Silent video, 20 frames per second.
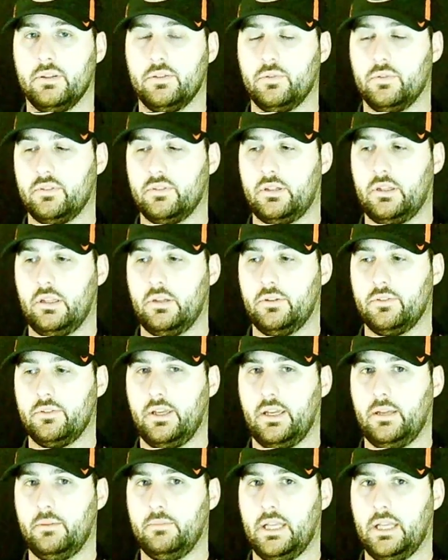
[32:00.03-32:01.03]
was a close
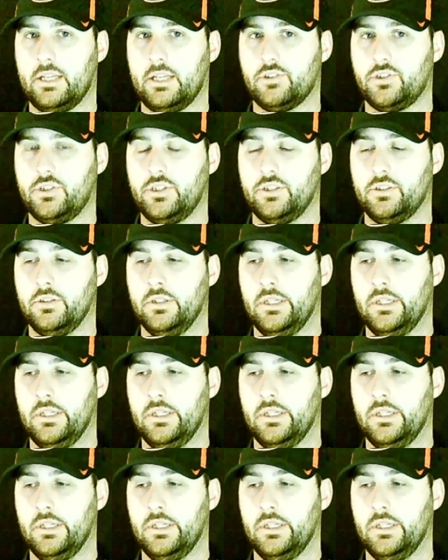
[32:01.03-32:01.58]
game last year.